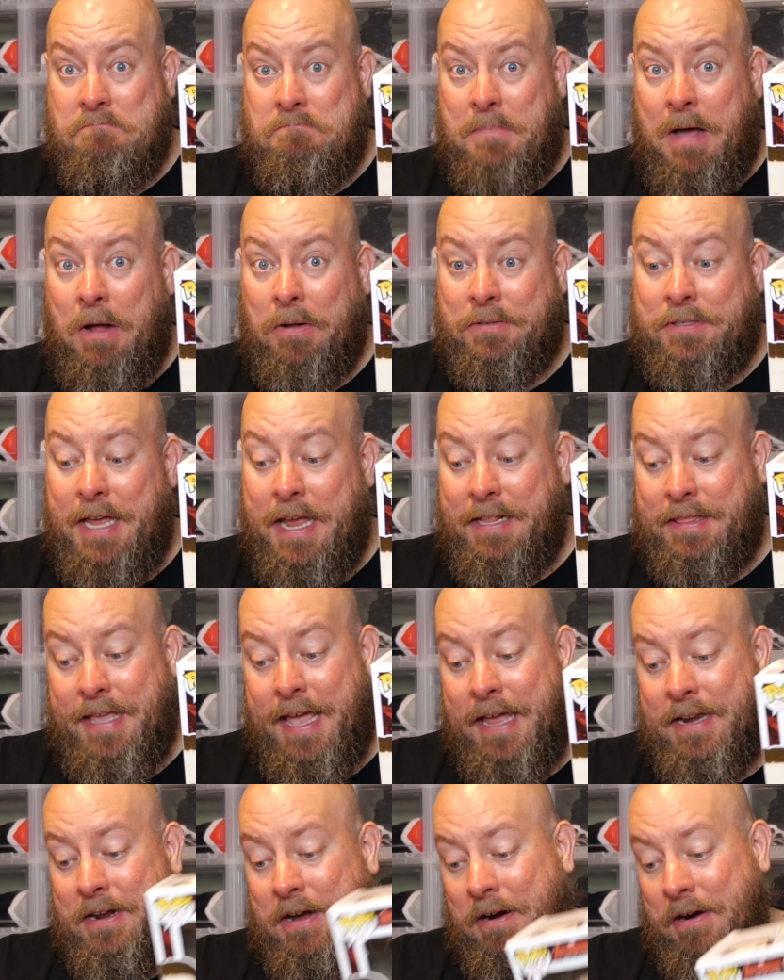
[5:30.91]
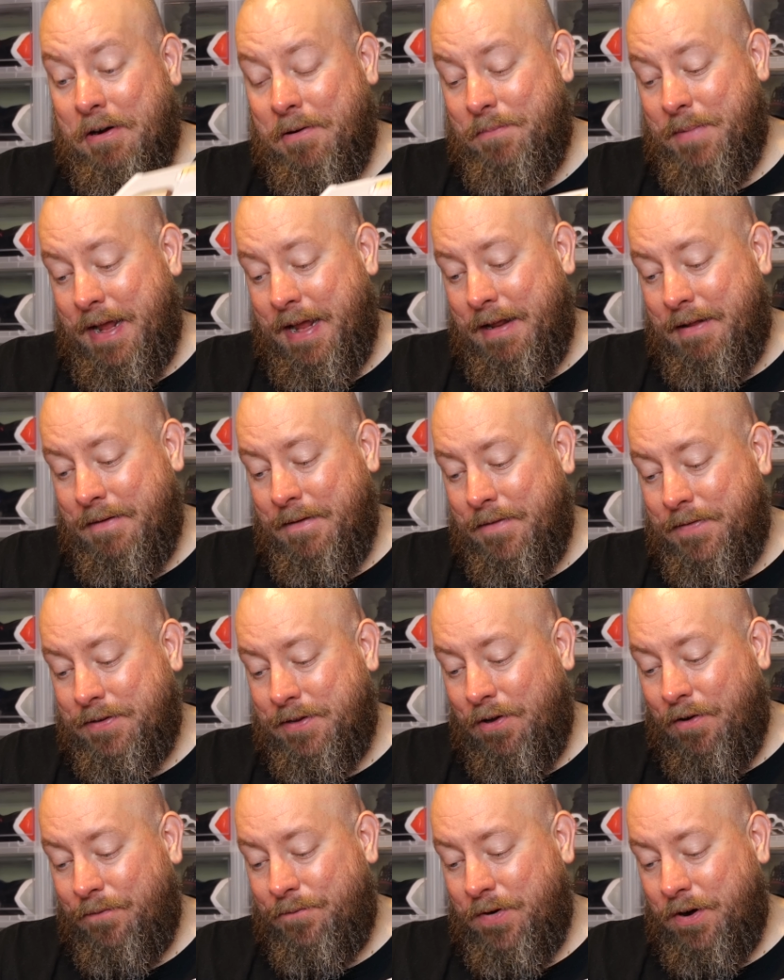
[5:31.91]
I'll take that in a heartbeat.
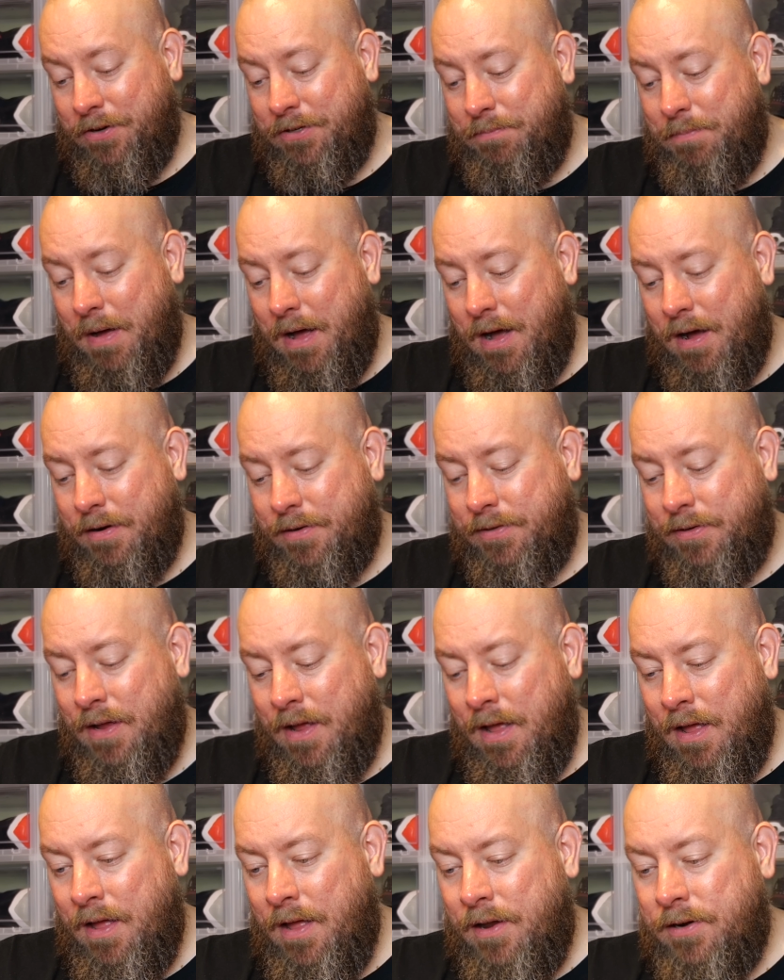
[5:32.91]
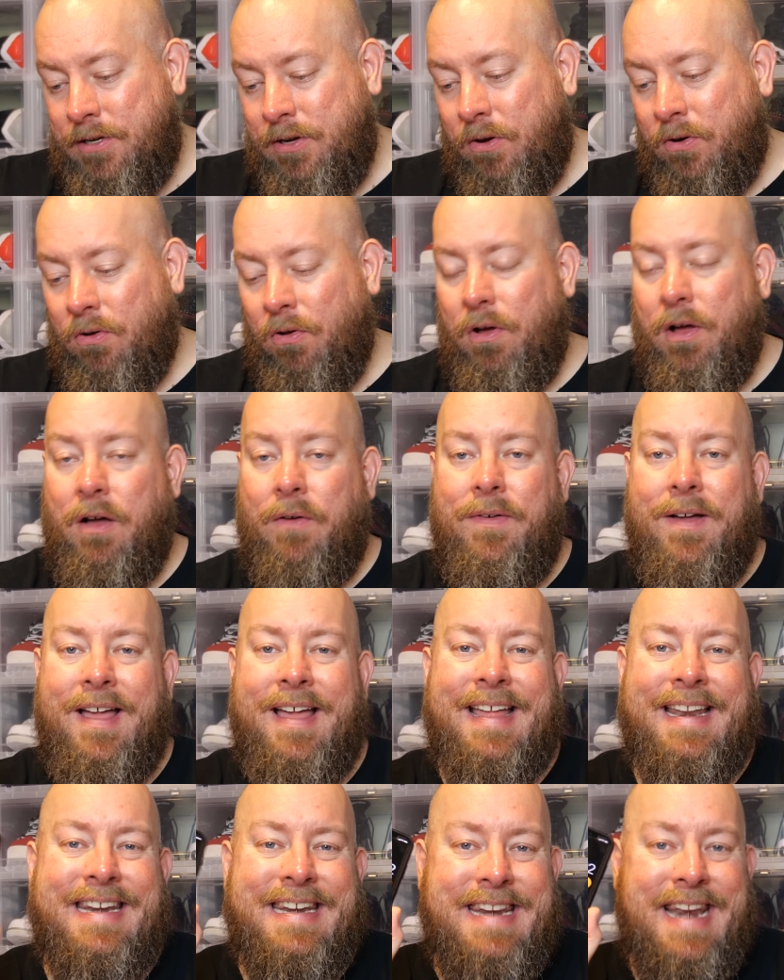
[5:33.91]
So first box, total of
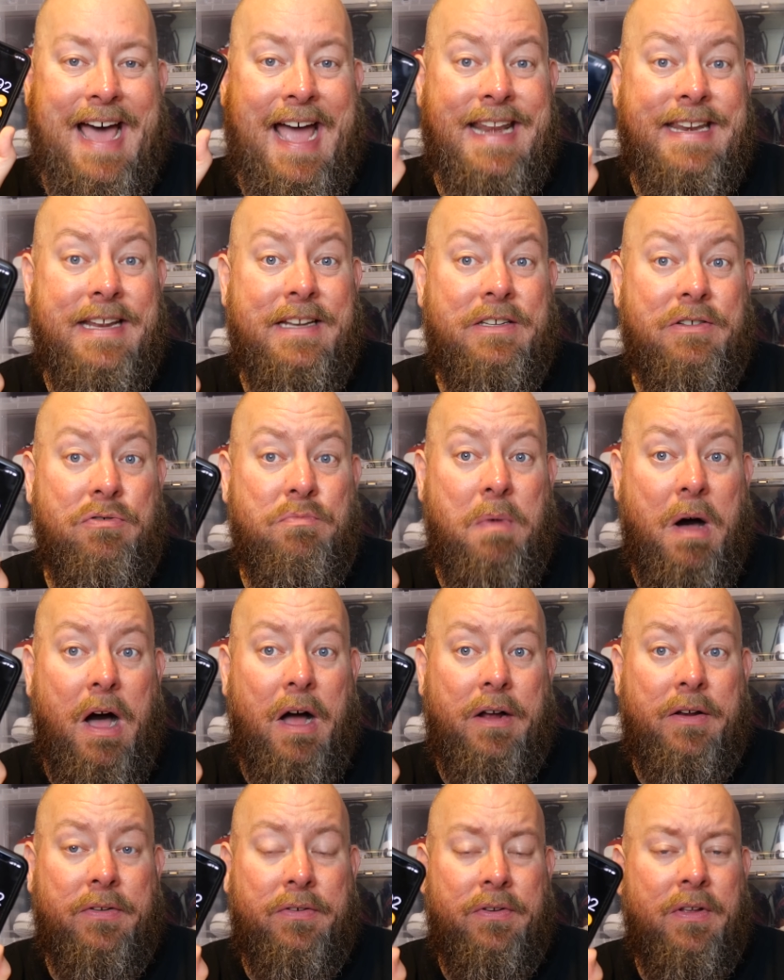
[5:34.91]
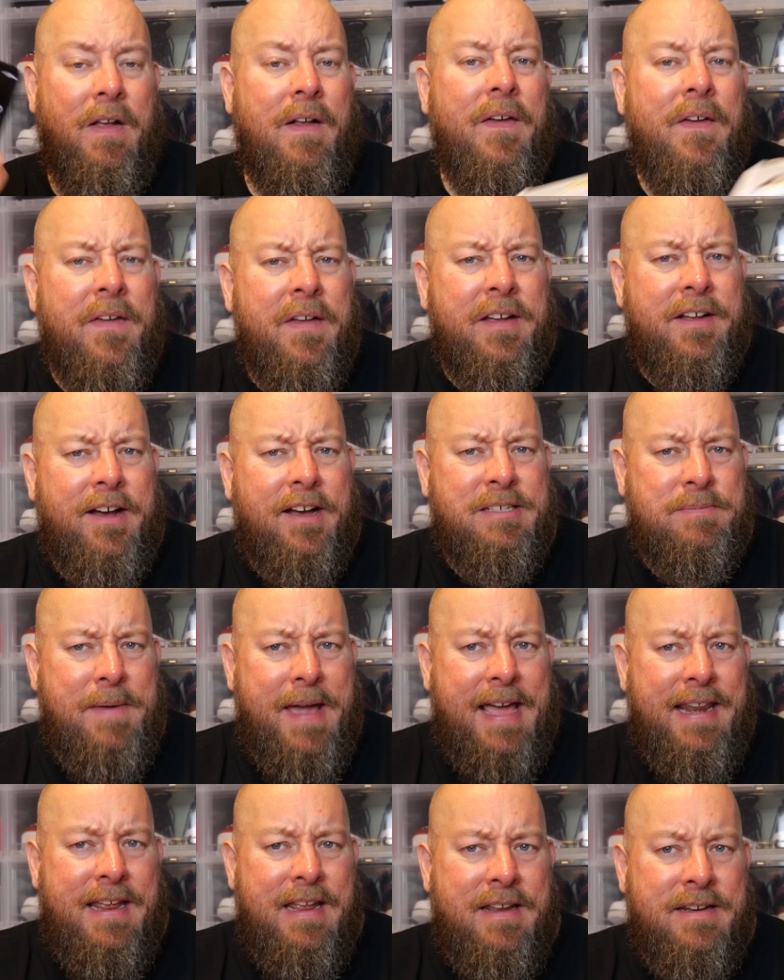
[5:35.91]
92 bucks. Cost me
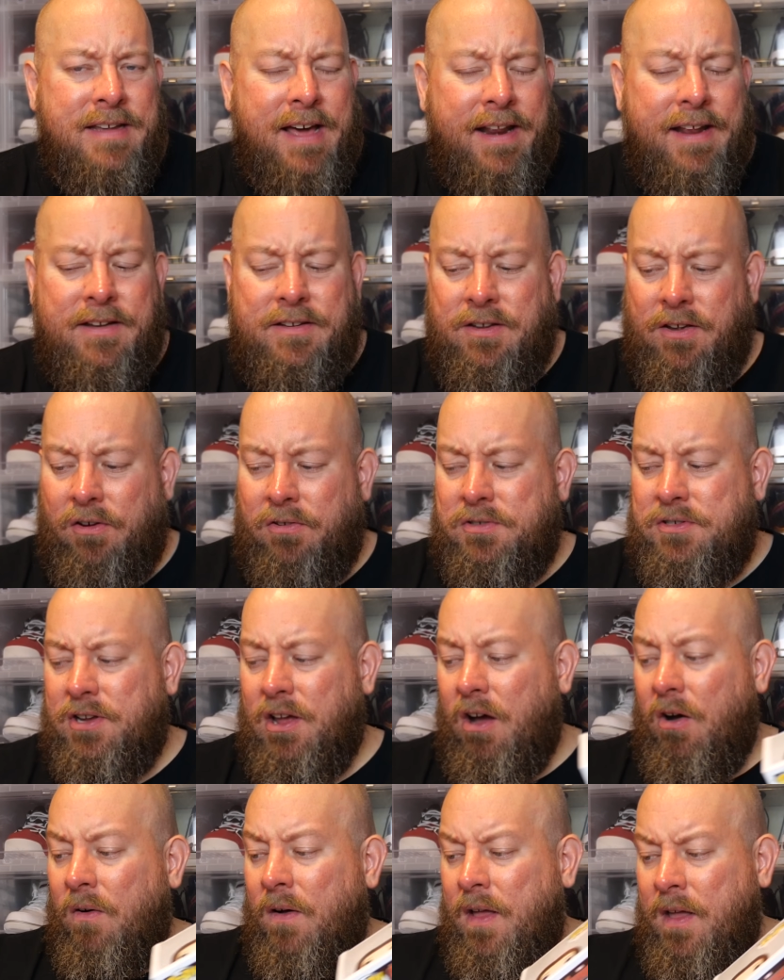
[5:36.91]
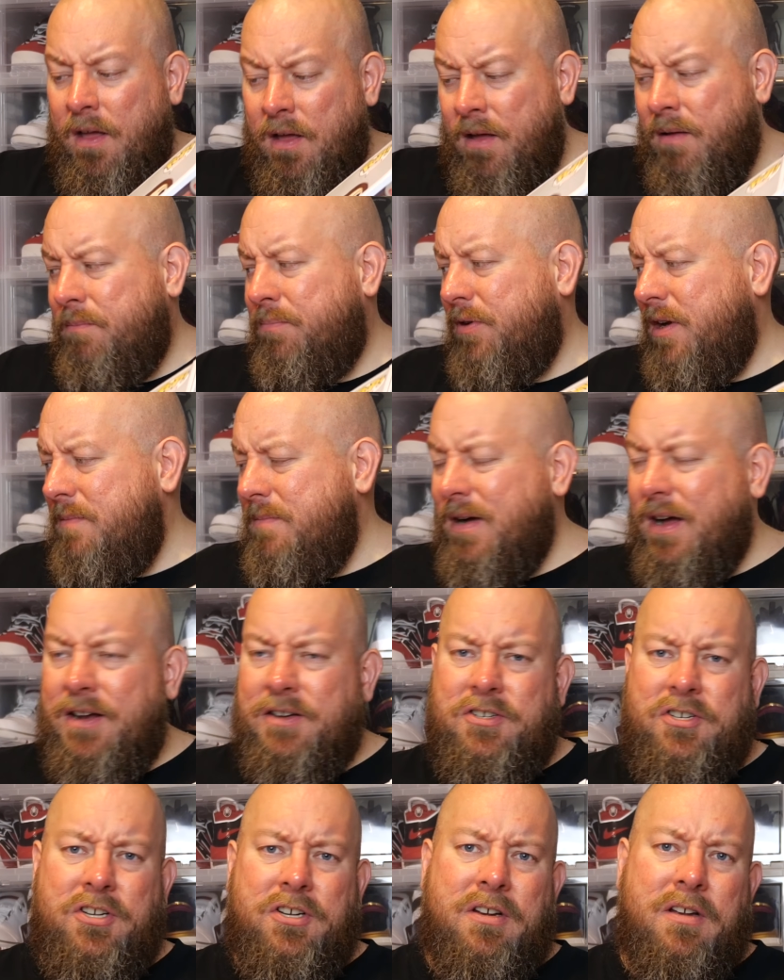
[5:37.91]
80, 92. So pretty
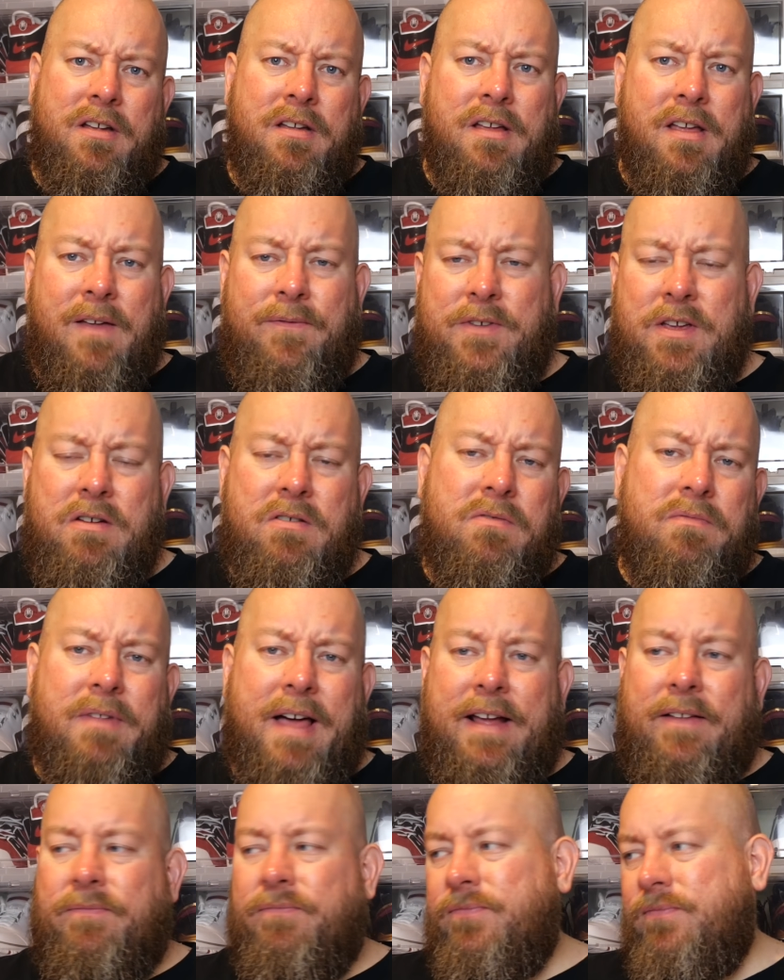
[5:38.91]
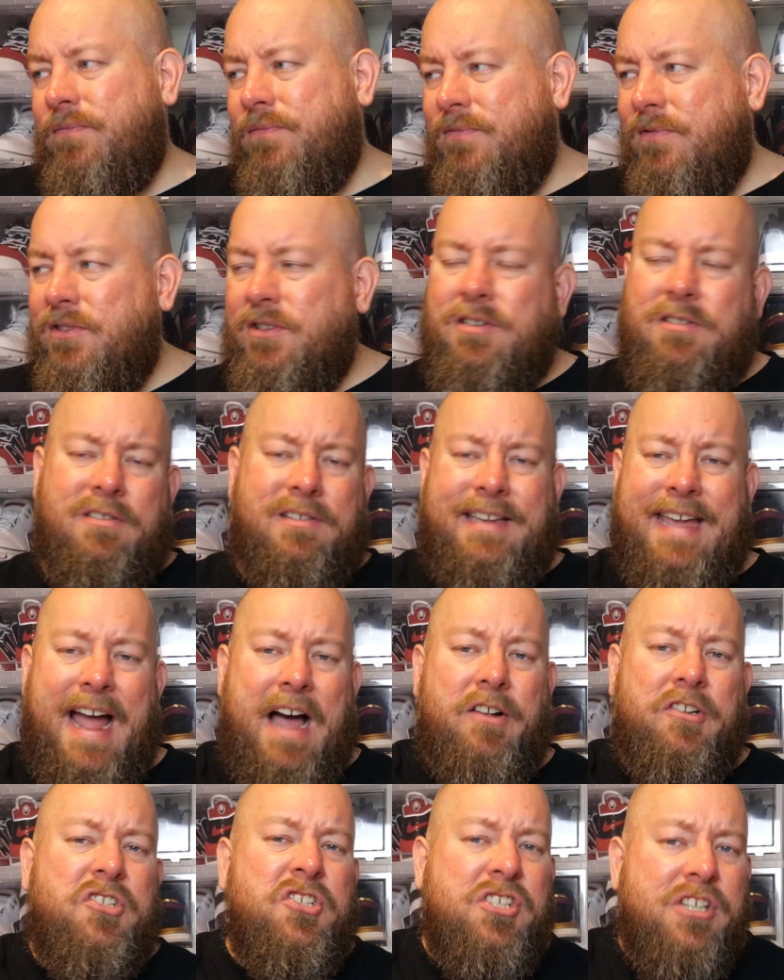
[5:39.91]
much, if you like
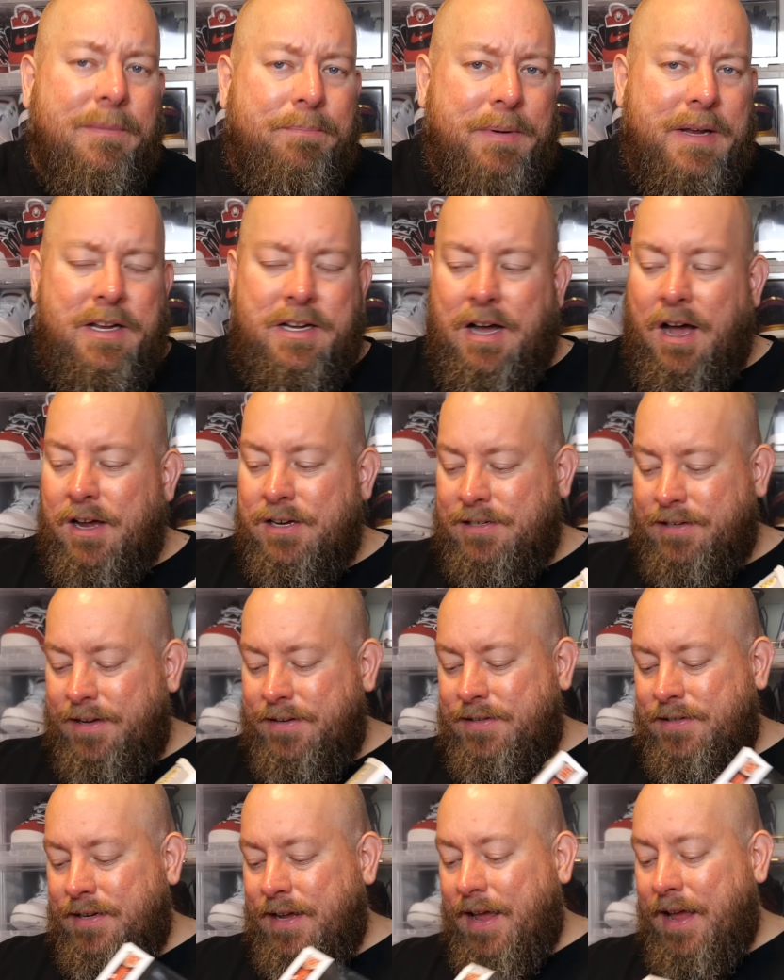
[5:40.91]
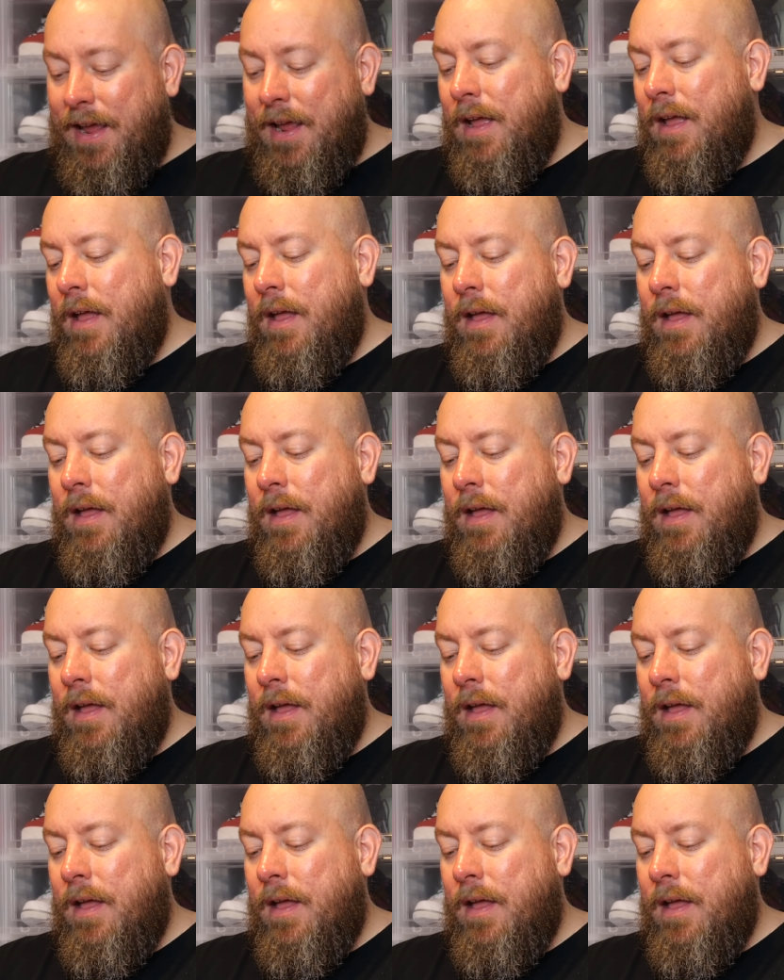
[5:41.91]
count shipping costs, let's say,